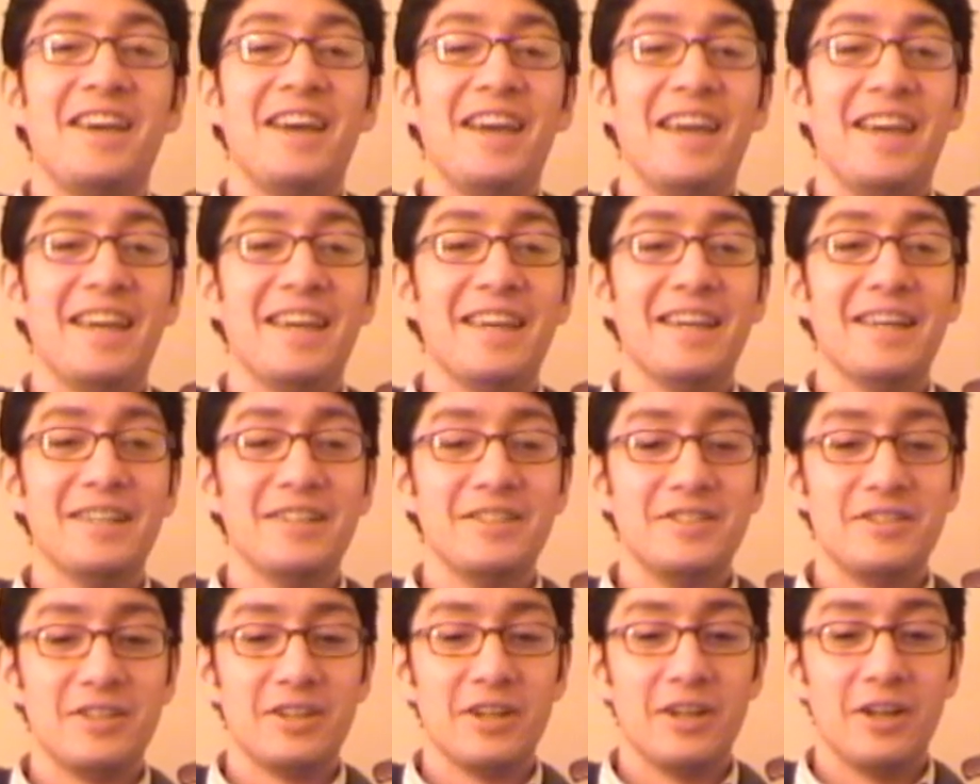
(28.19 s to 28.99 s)

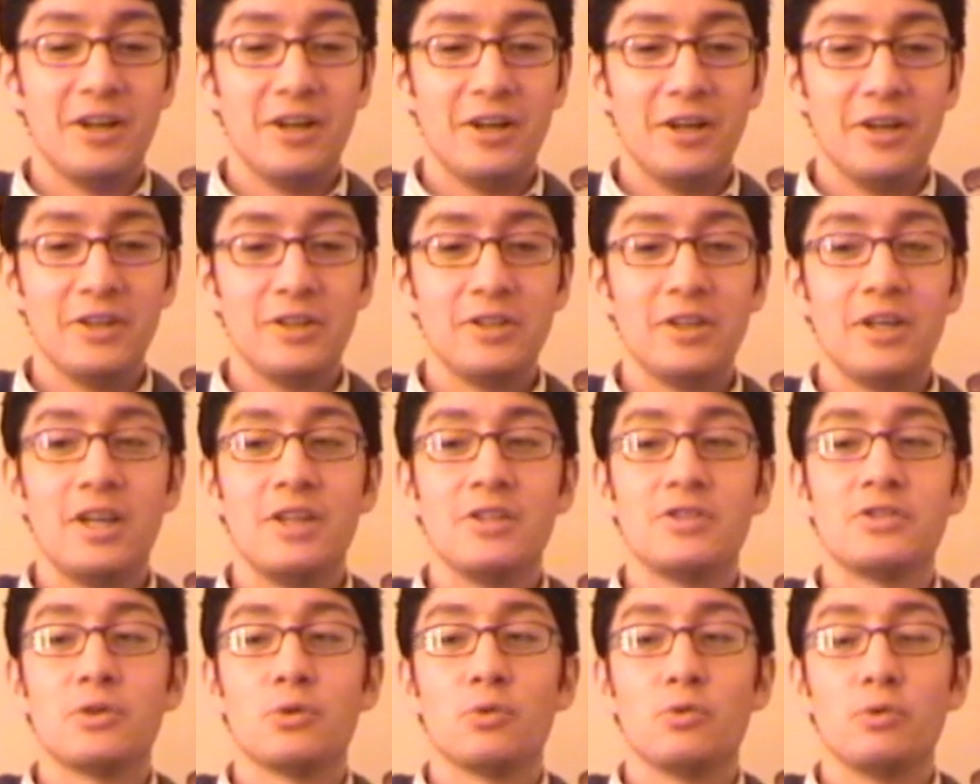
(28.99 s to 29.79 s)
And
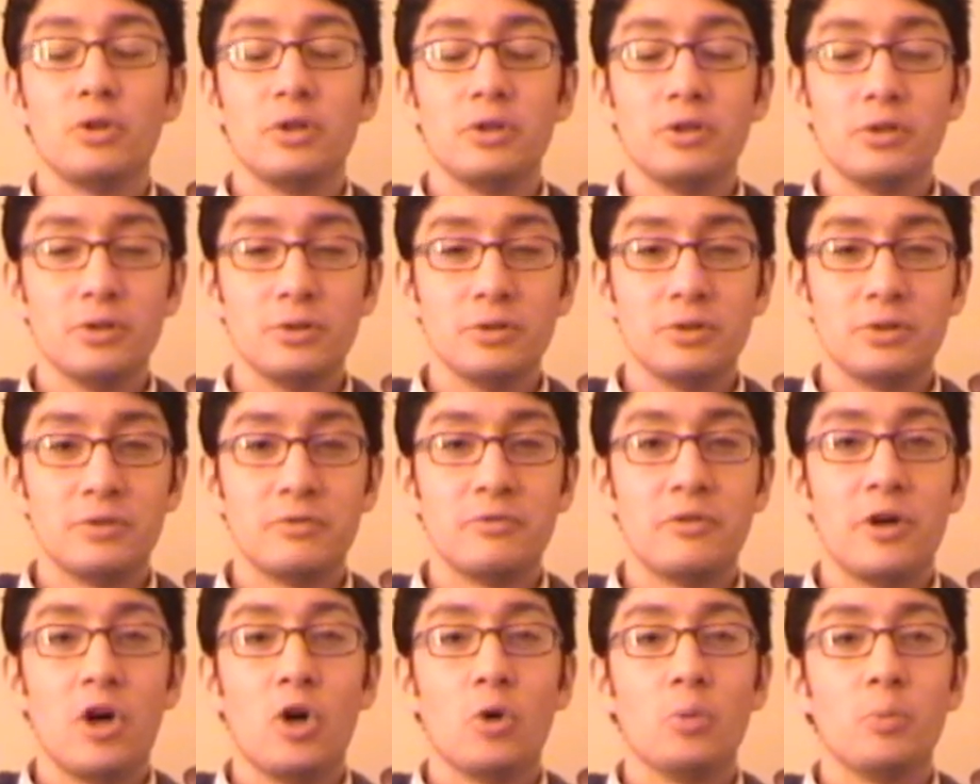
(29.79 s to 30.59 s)
it's a real
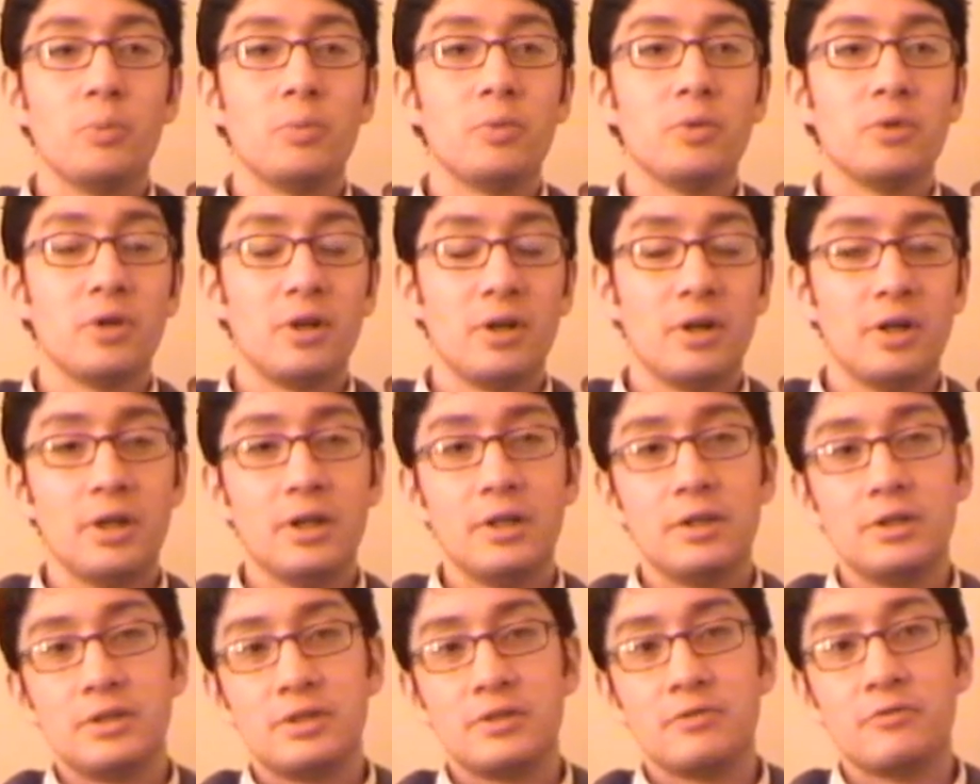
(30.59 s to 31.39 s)

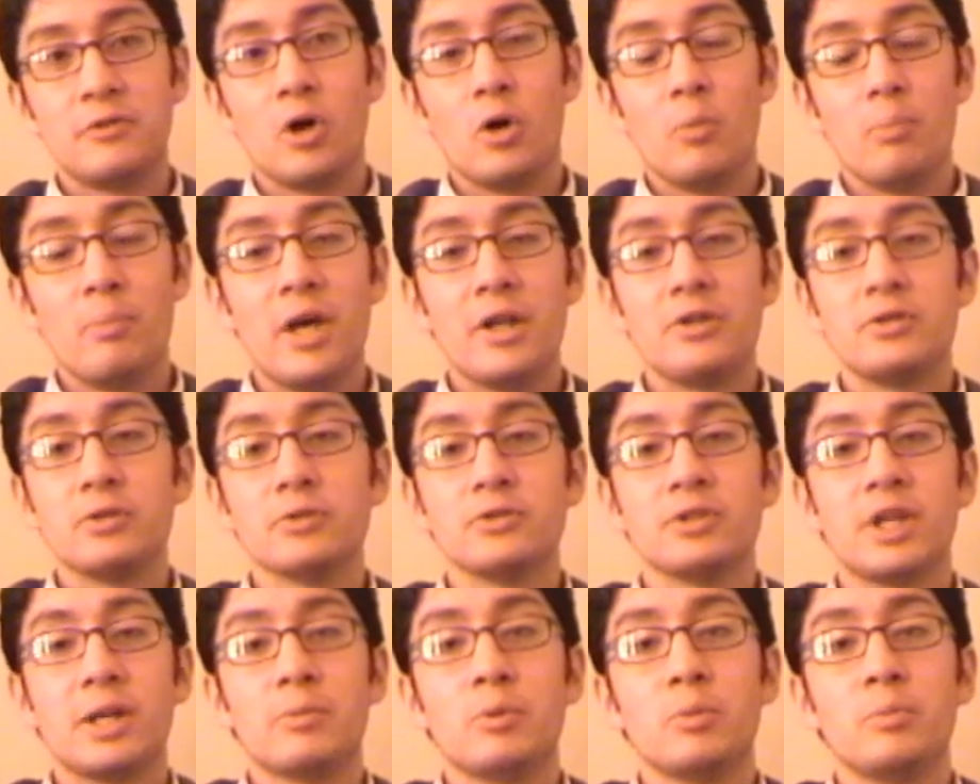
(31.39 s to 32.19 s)
developmental
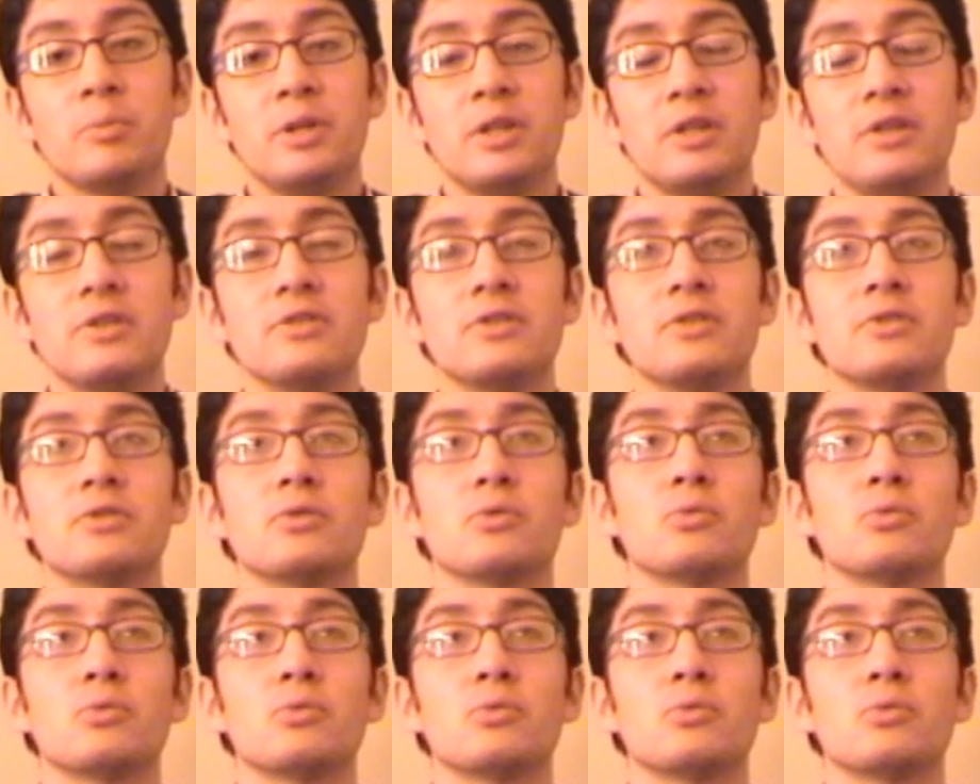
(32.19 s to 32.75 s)
type of piece.